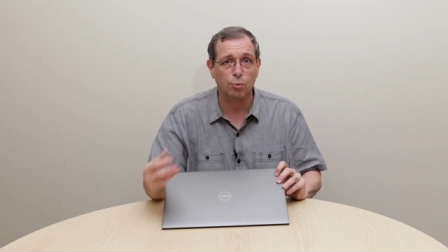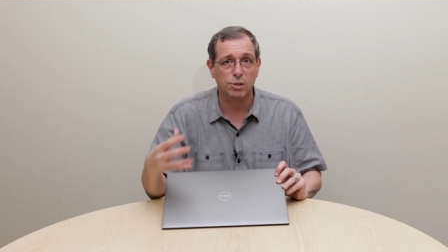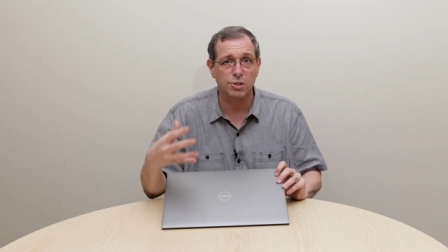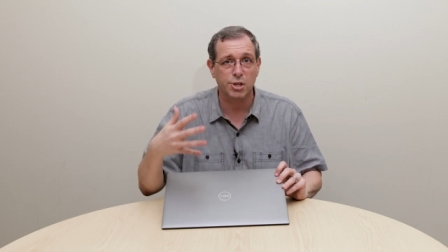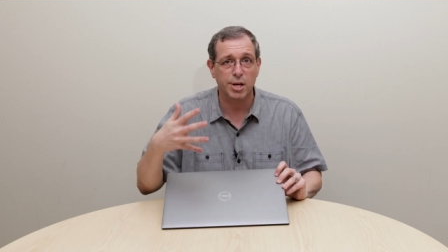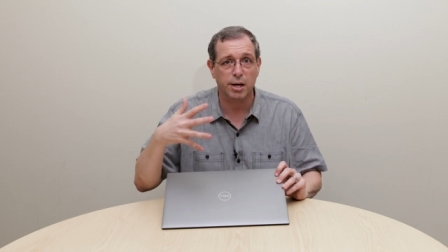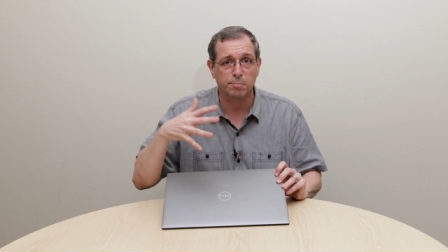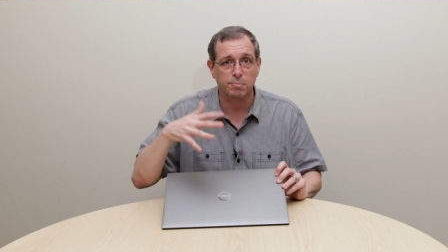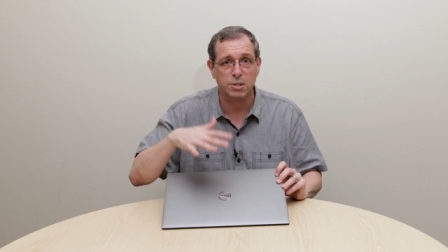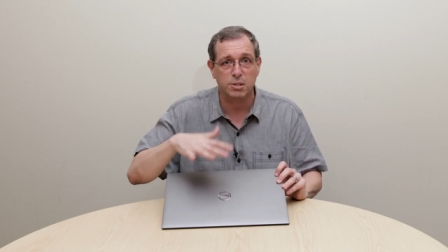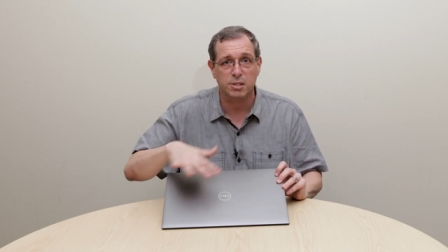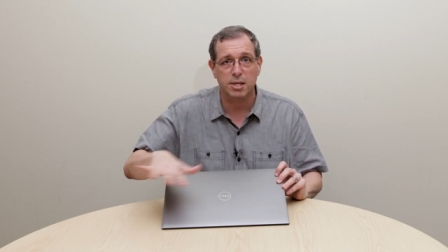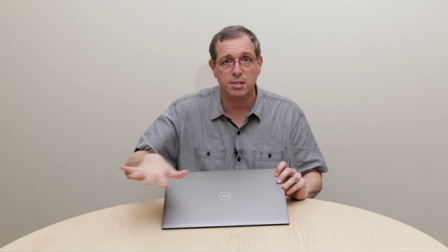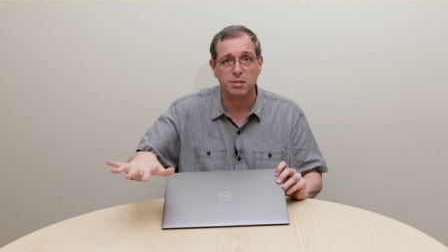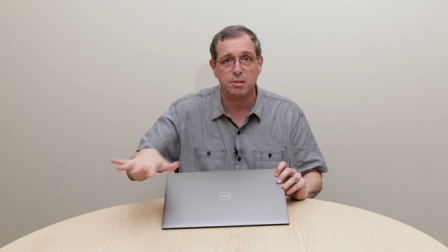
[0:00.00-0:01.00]
which helps
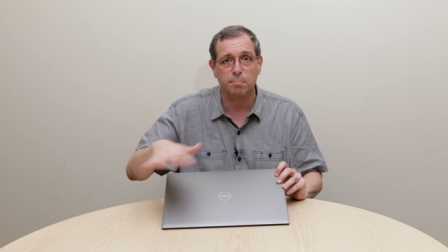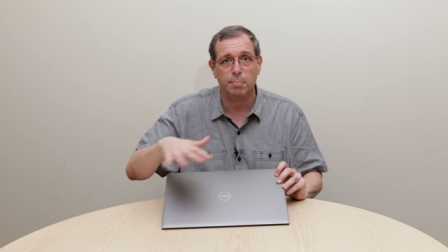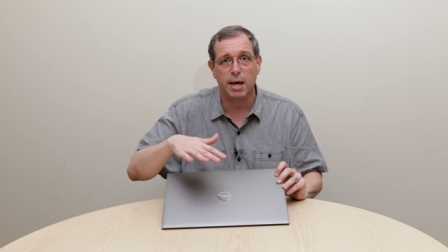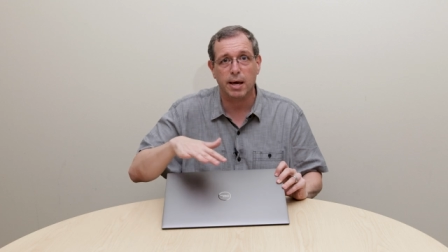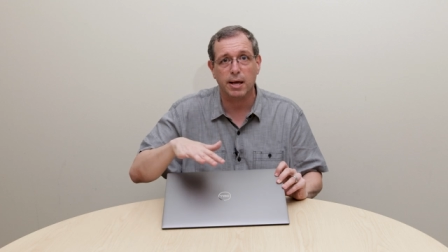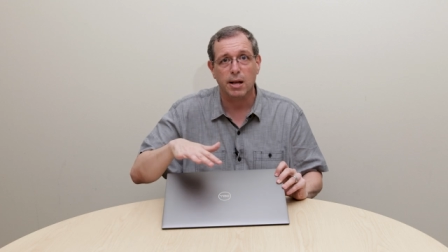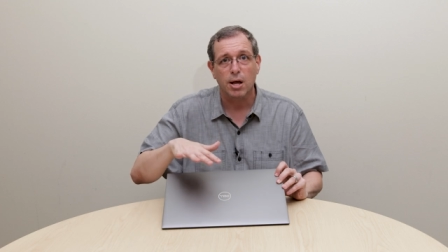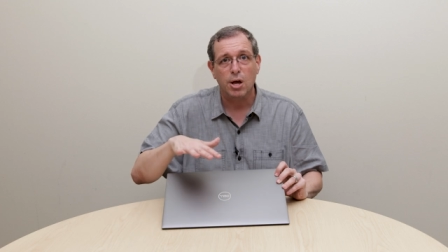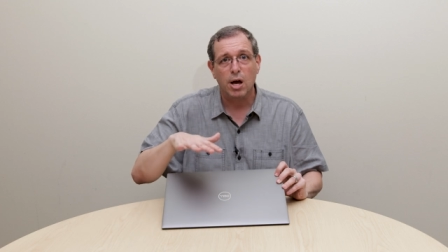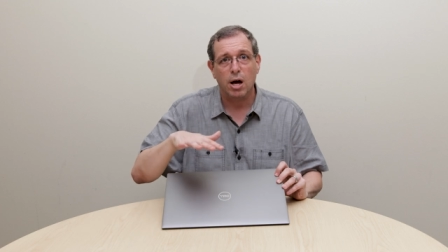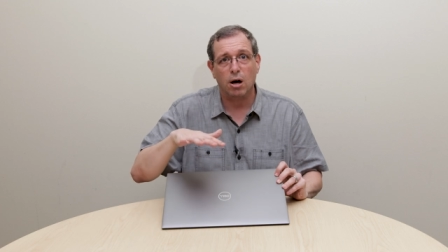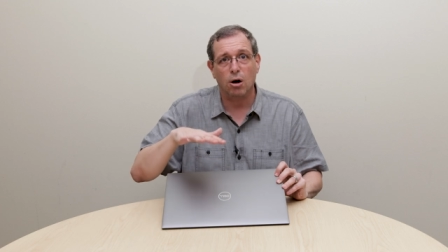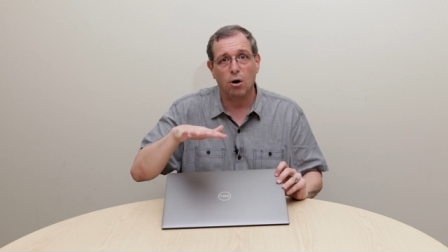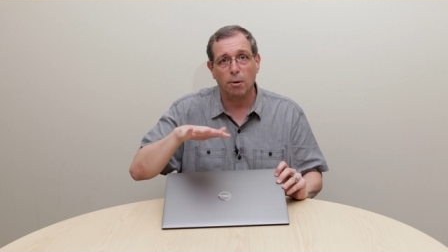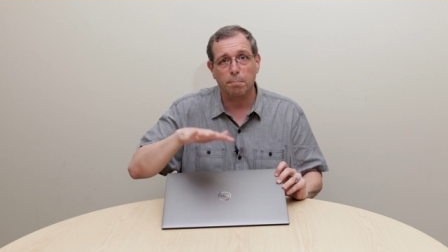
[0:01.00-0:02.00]
dissipate
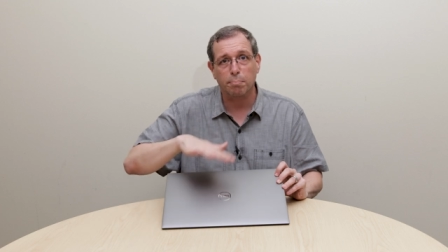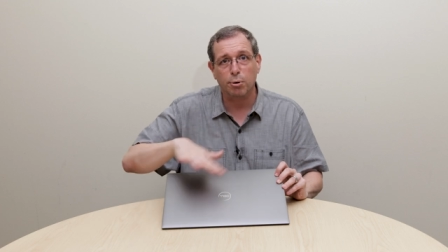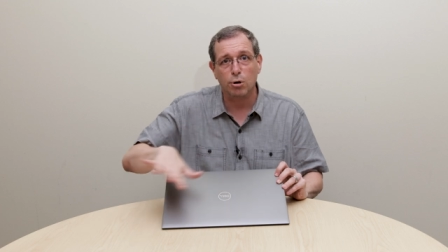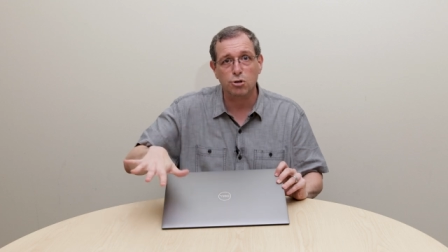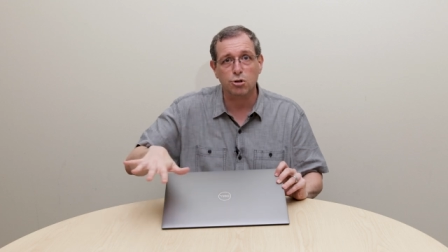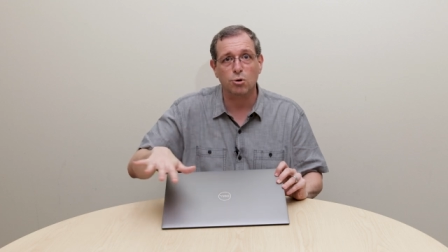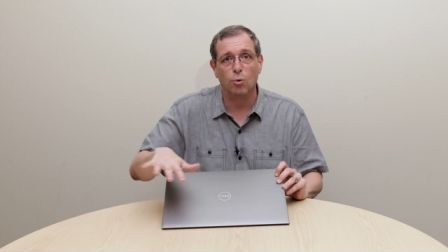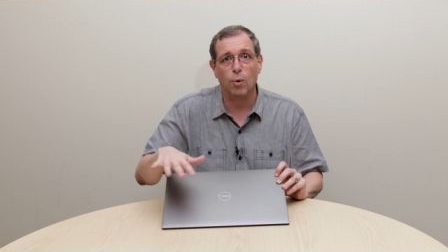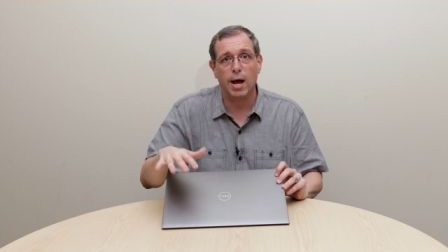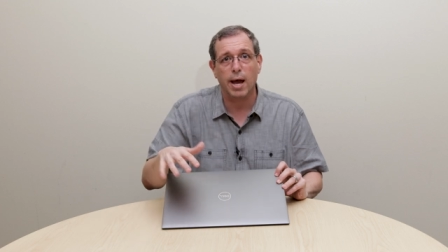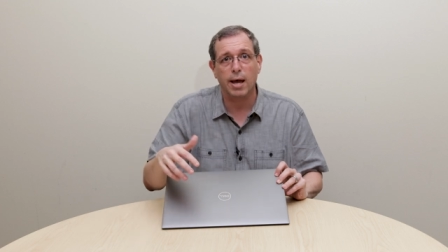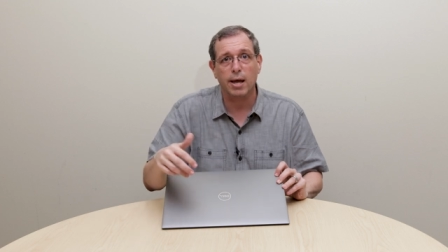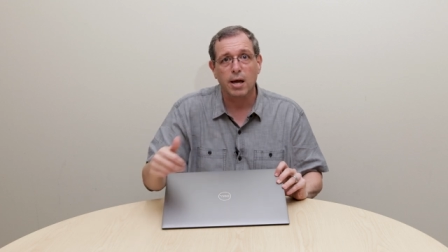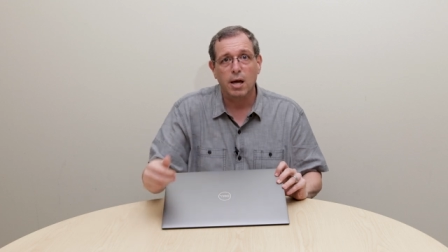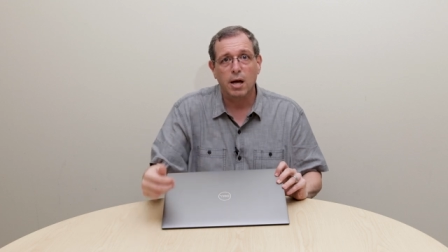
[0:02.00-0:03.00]
or push
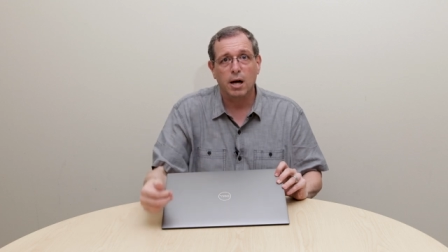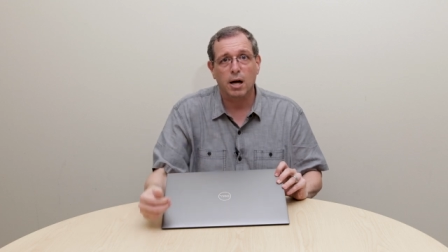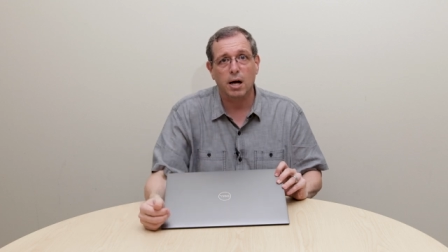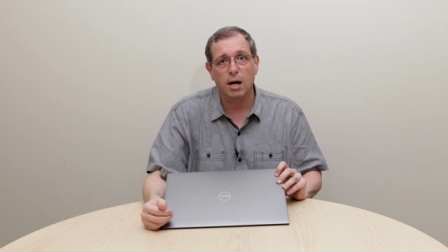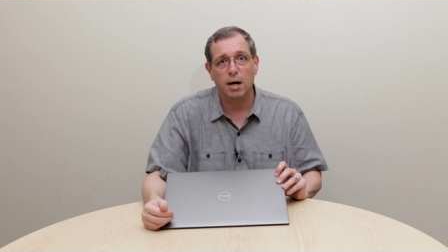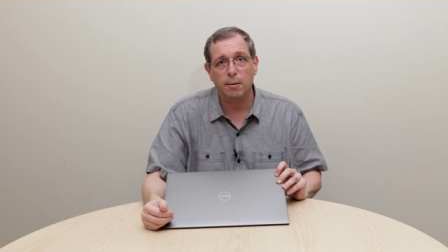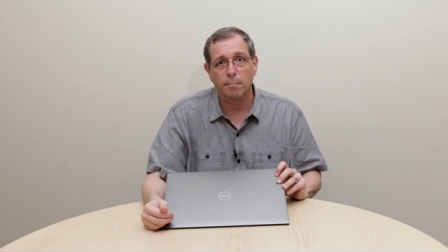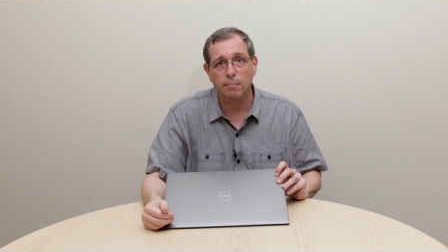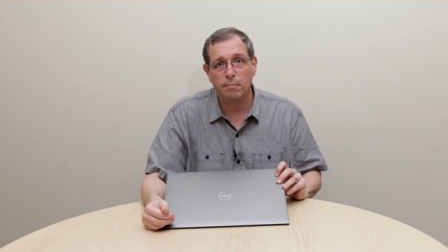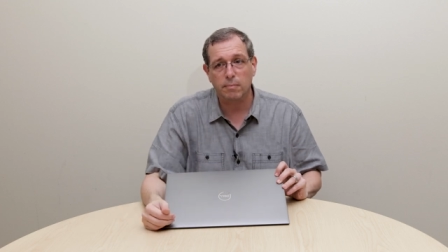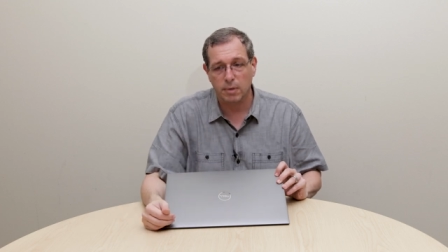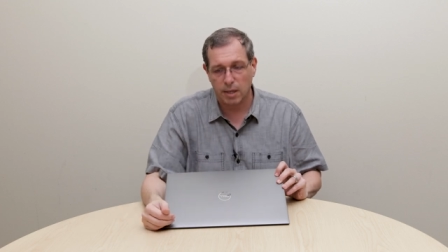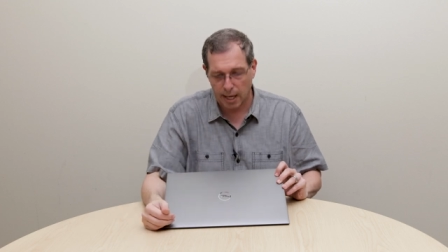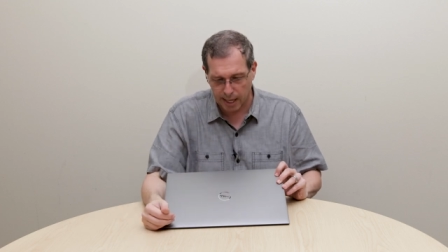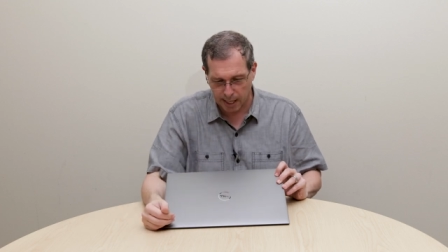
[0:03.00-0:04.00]
away um,
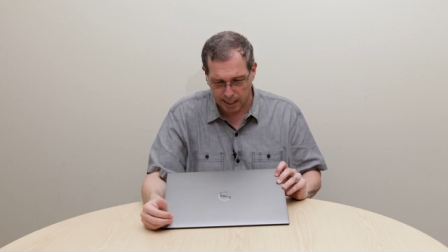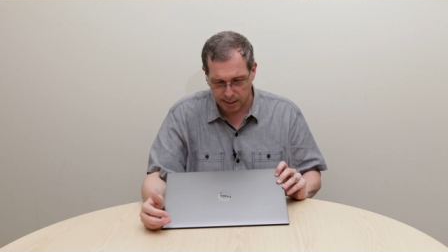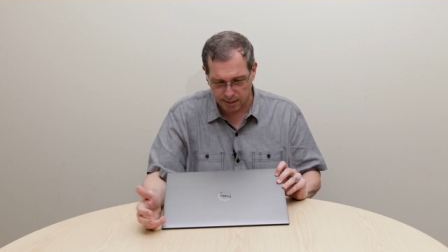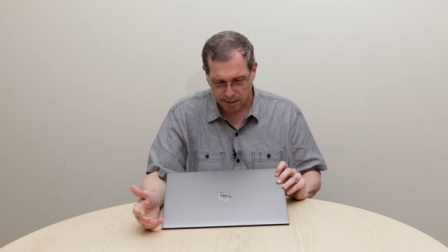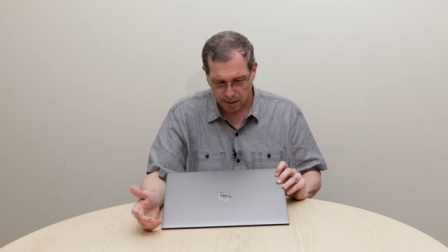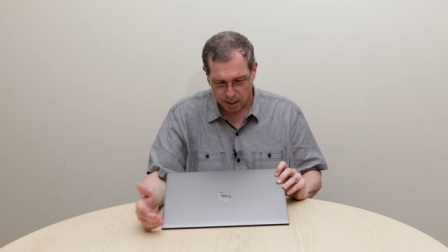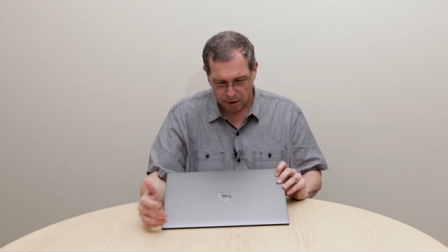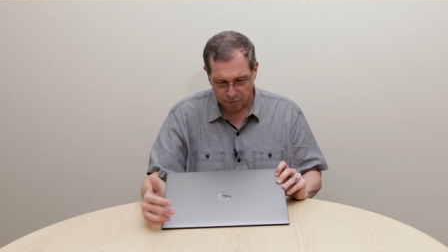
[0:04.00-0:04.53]
heat